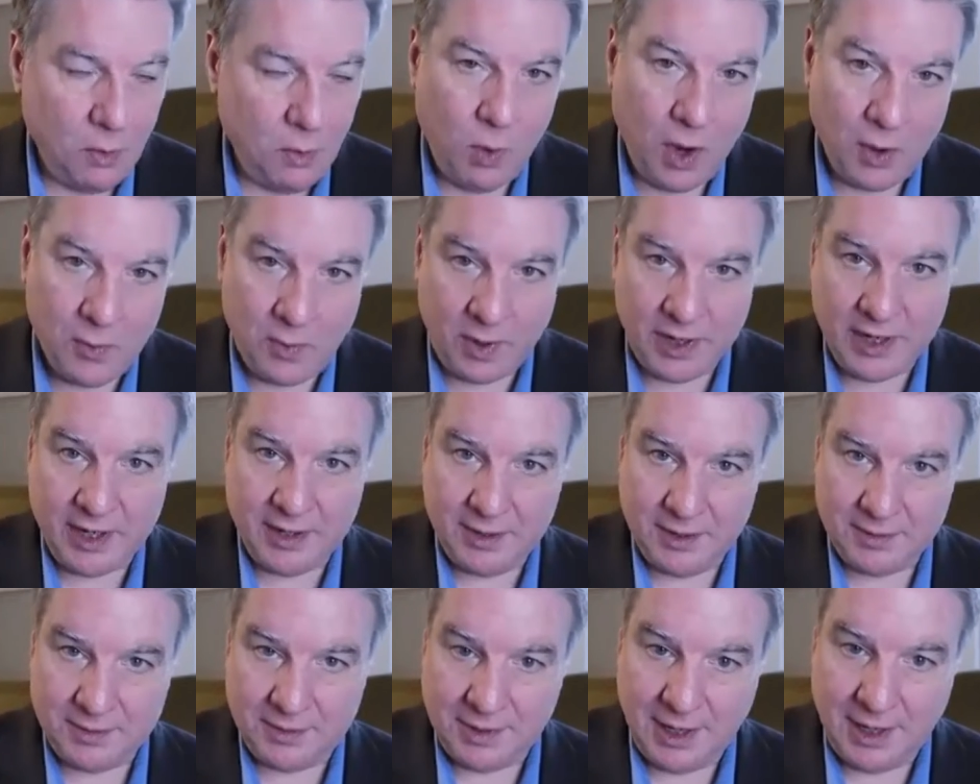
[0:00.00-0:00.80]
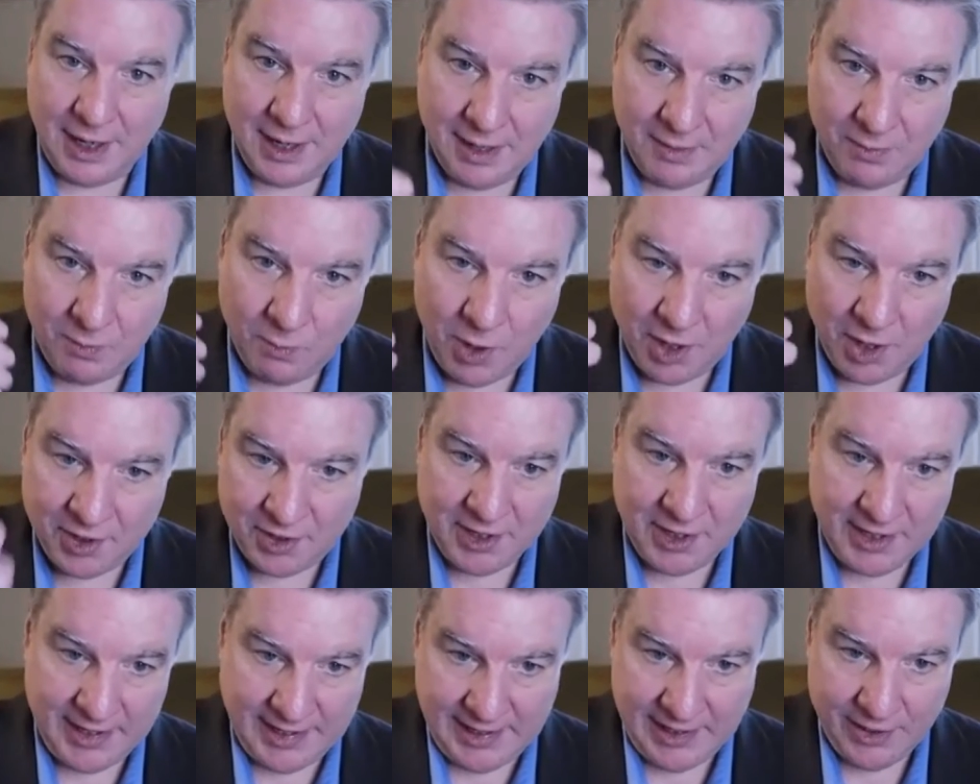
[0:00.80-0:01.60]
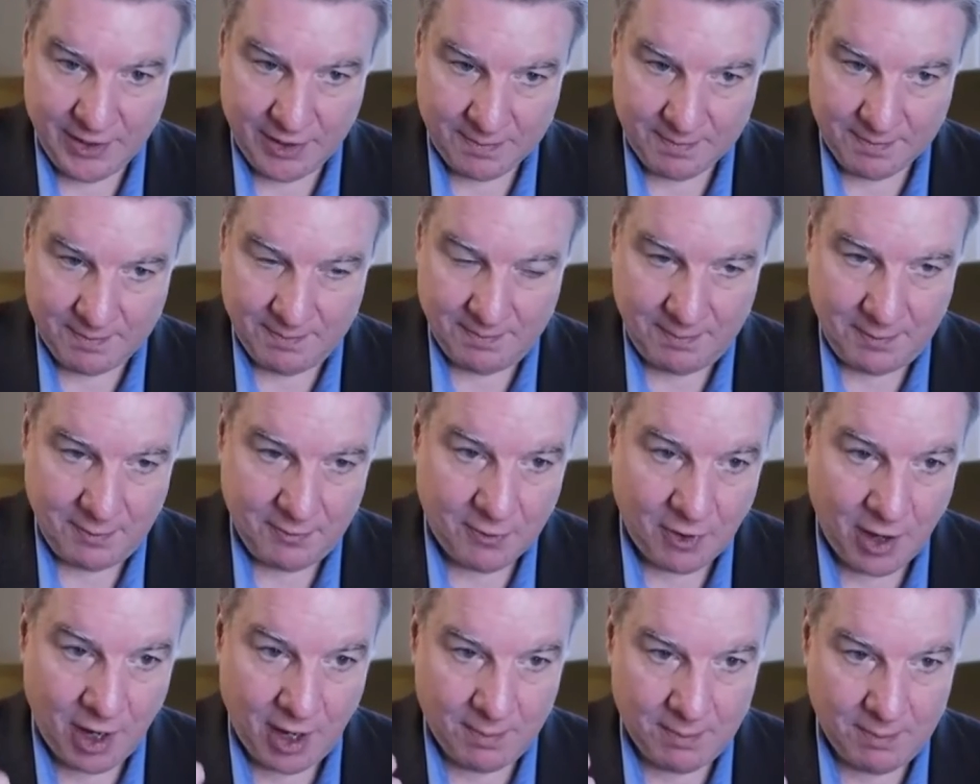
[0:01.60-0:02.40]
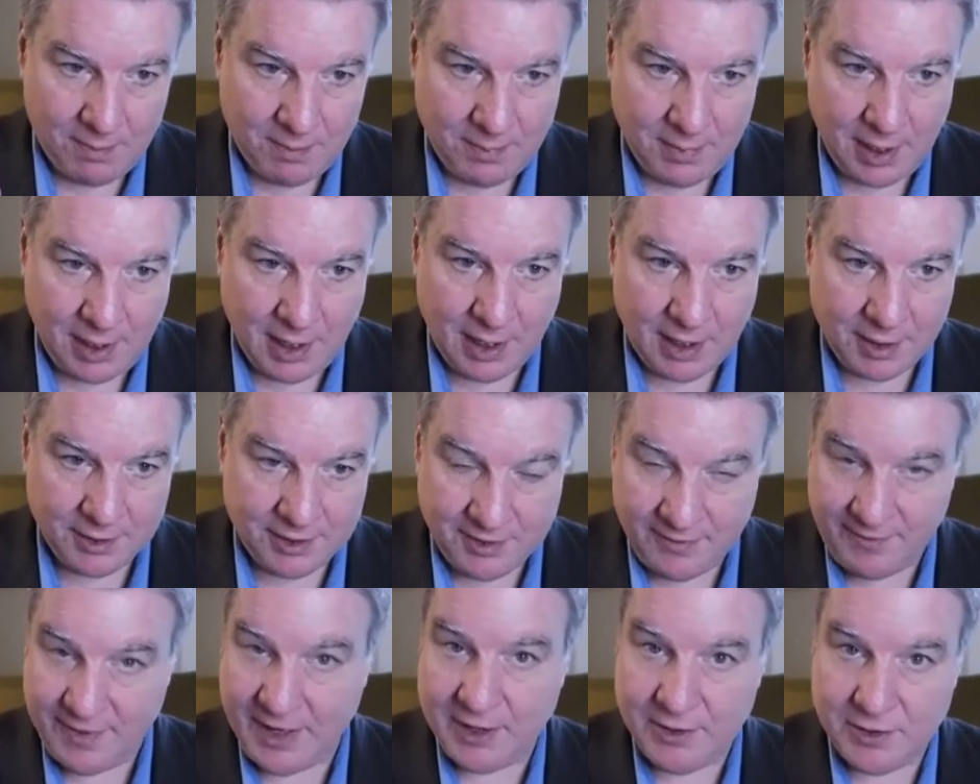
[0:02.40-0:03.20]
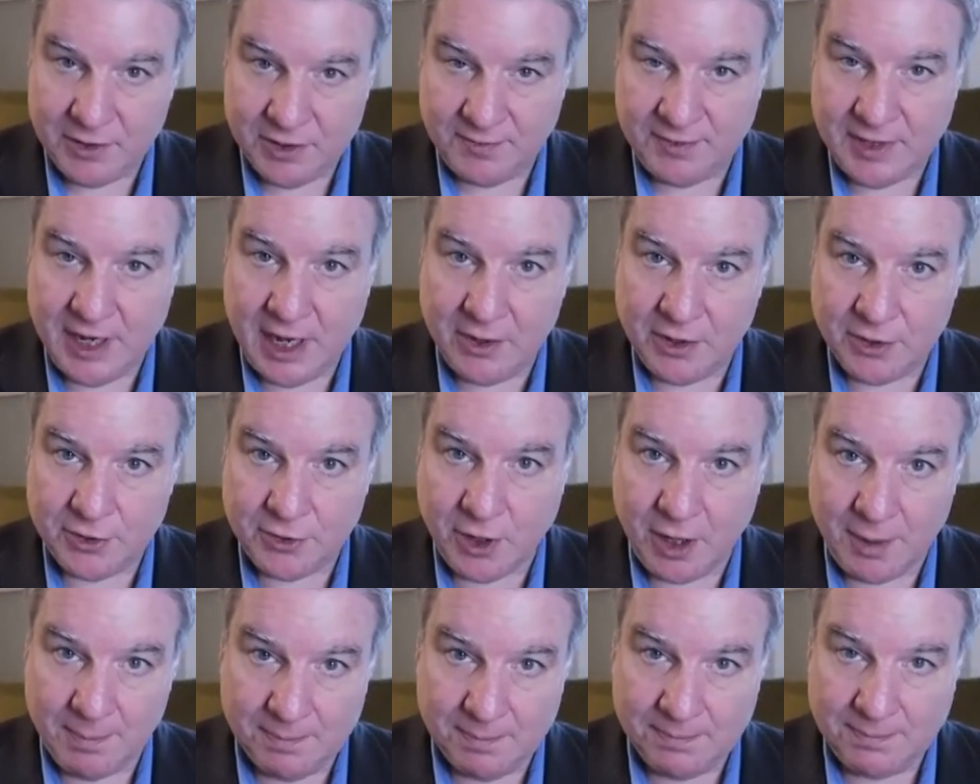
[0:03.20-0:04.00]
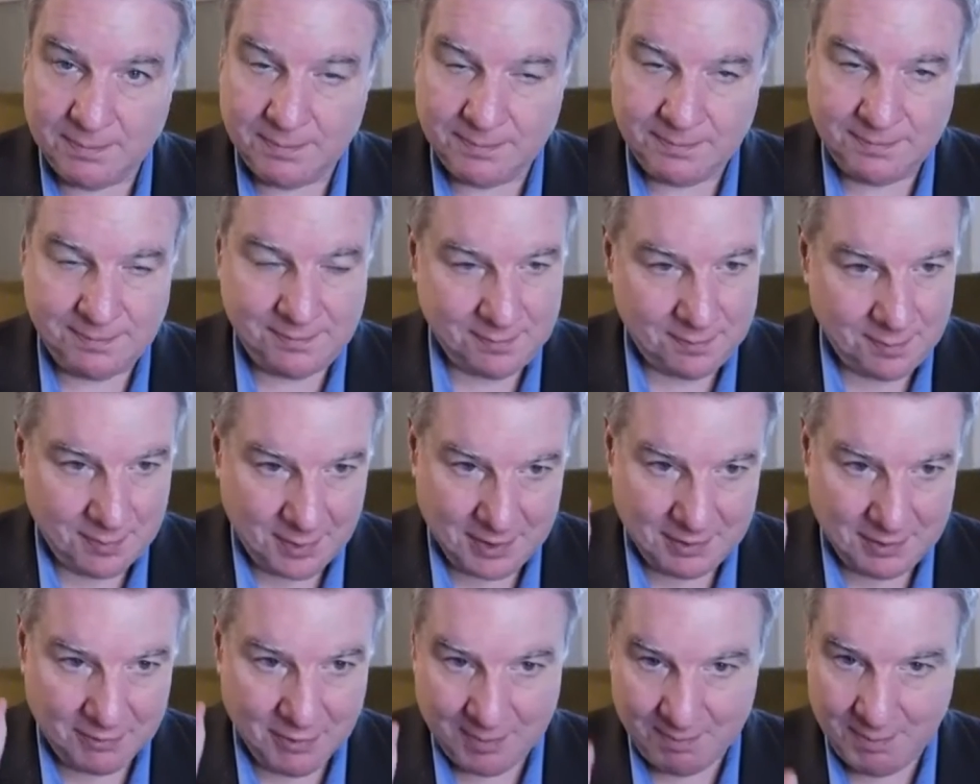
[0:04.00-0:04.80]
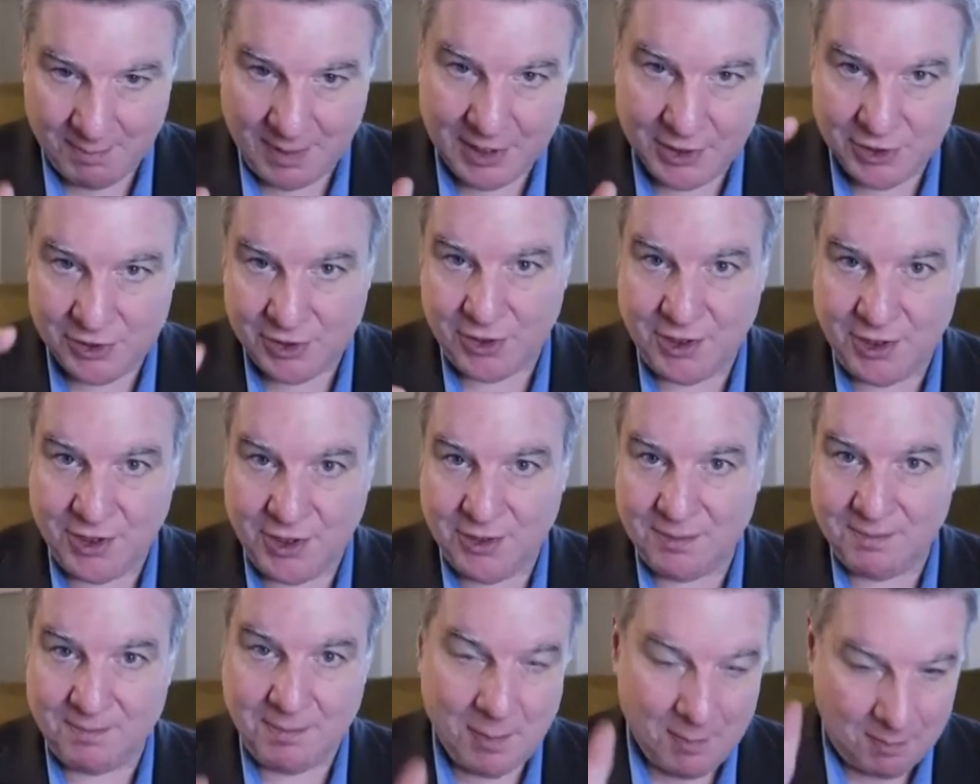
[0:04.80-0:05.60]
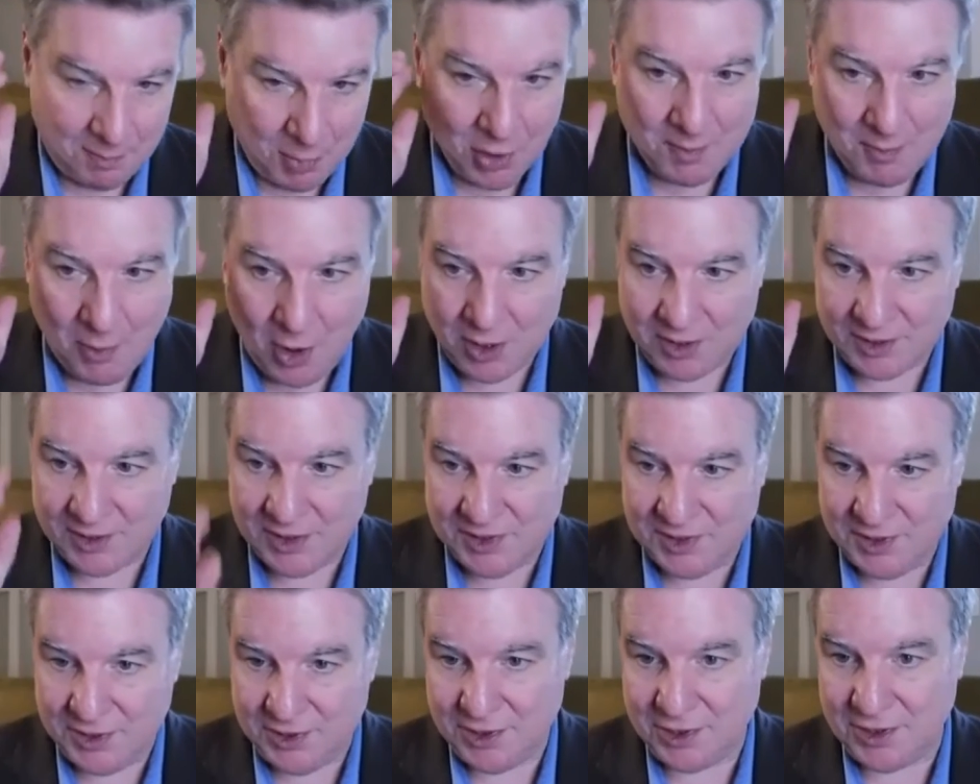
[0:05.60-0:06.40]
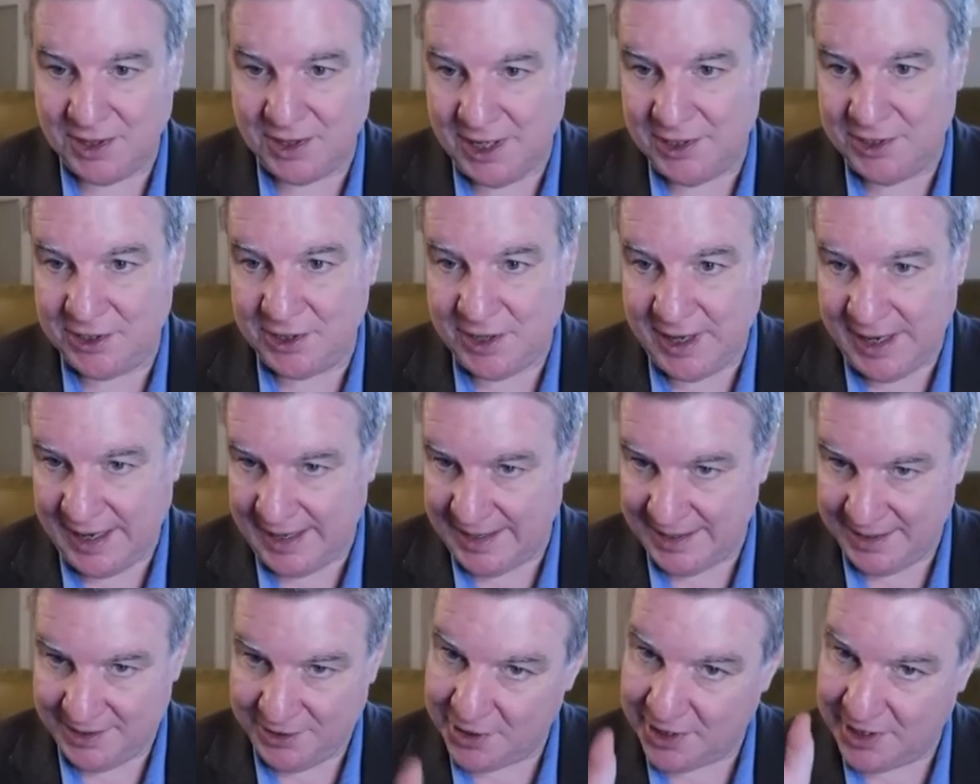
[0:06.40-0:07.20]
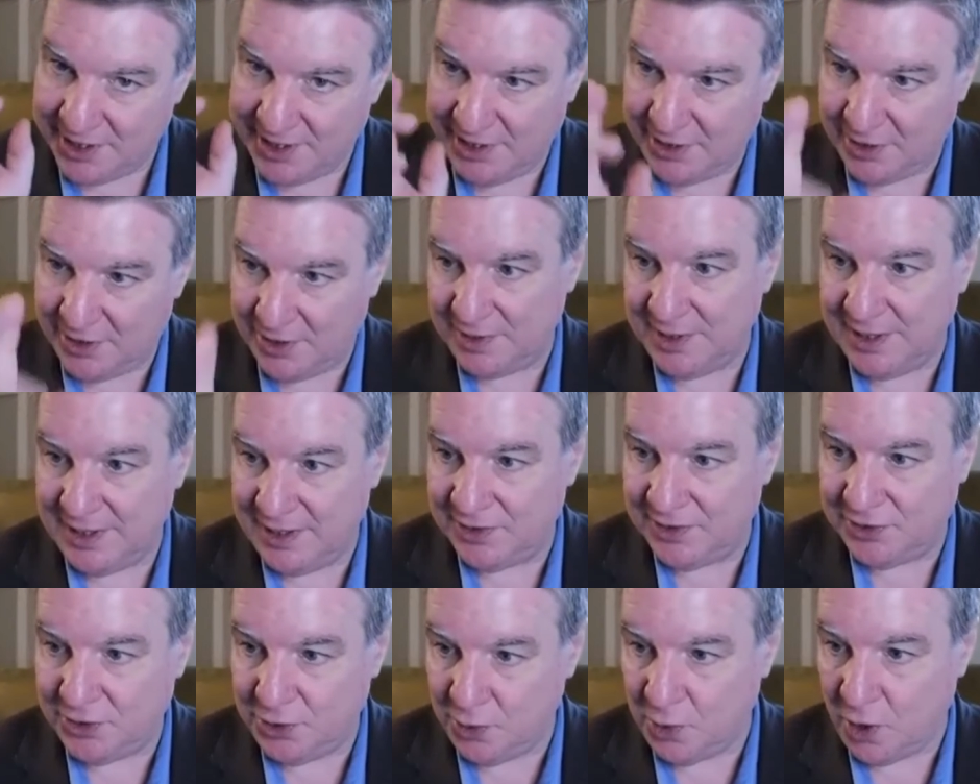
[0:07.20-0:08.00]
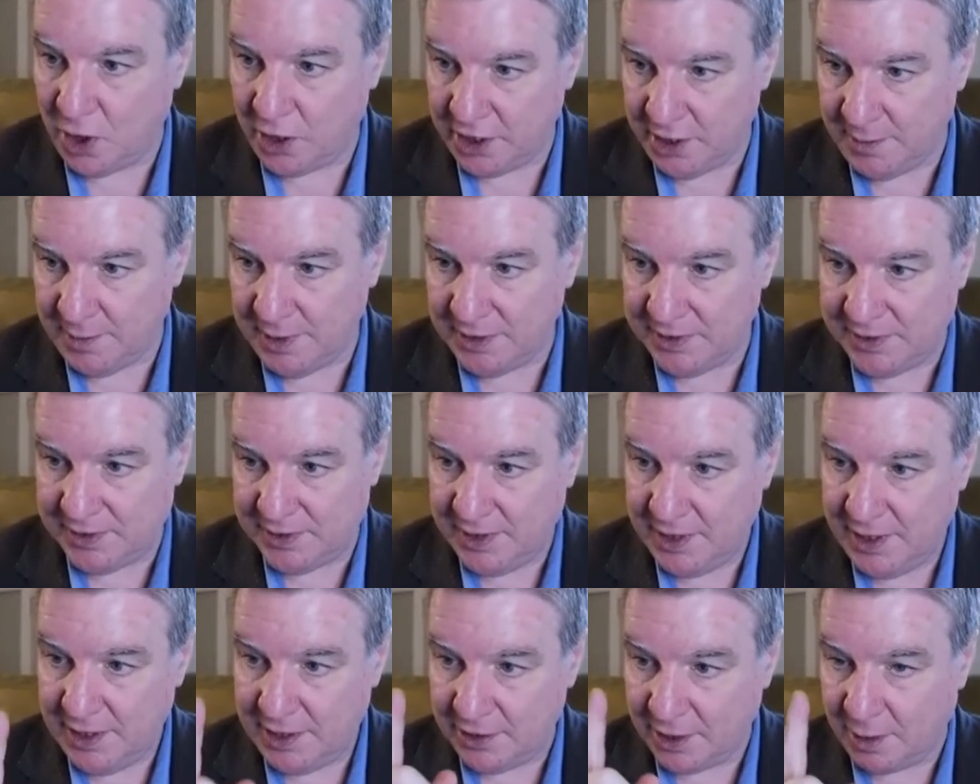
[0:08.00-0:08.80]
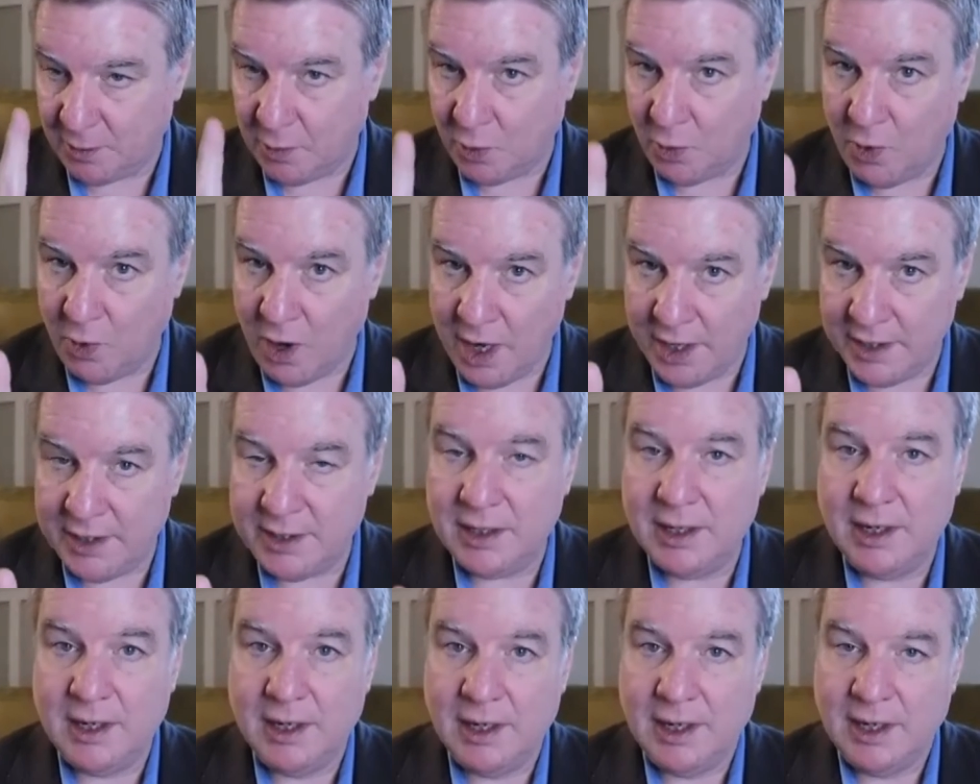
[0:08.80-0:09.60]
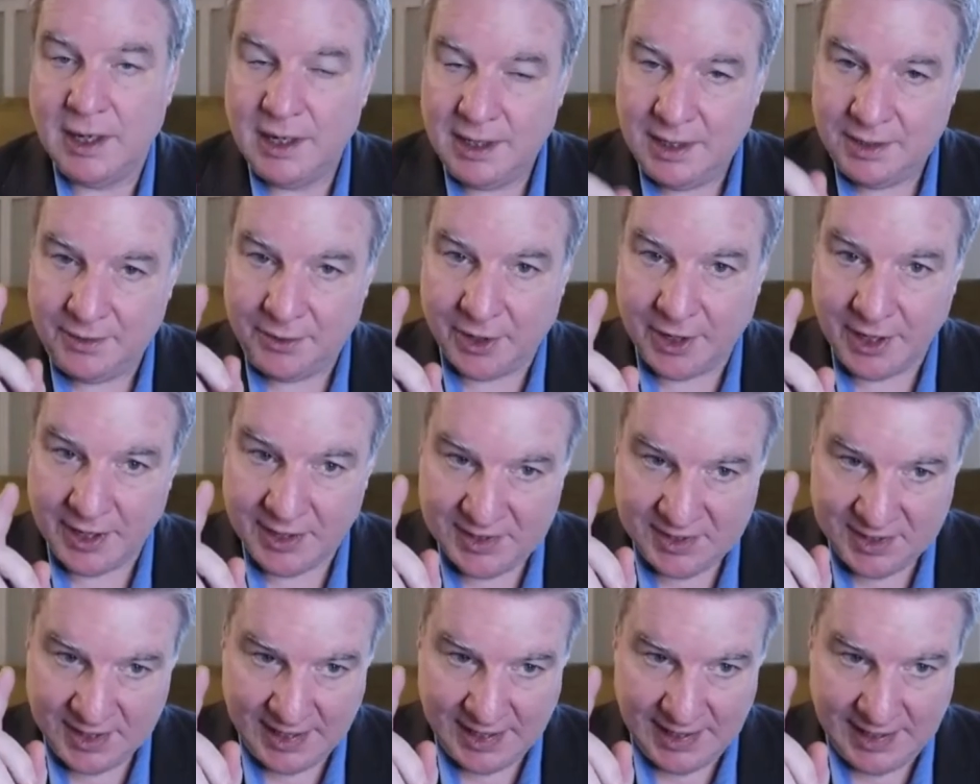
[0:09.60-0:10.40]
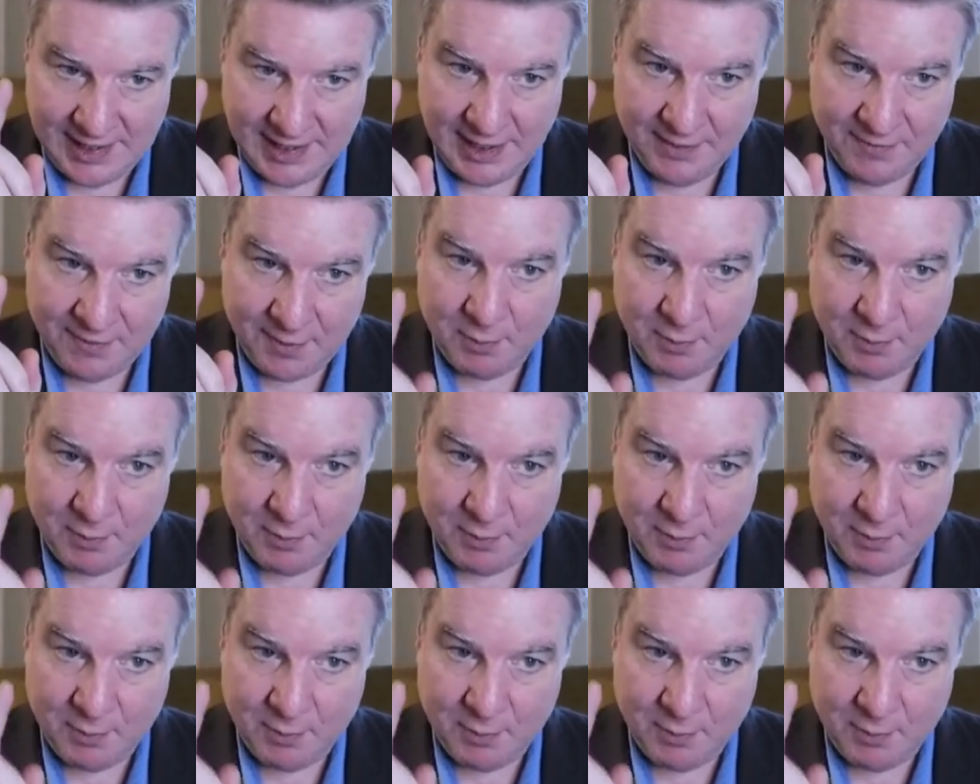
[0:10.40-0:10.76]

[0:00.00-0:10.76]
what you're going to hear from defenders of Donald Trump, right? Make sure you bookmark this in your head. You're going to hear these two arguments. Number one, they're going to say if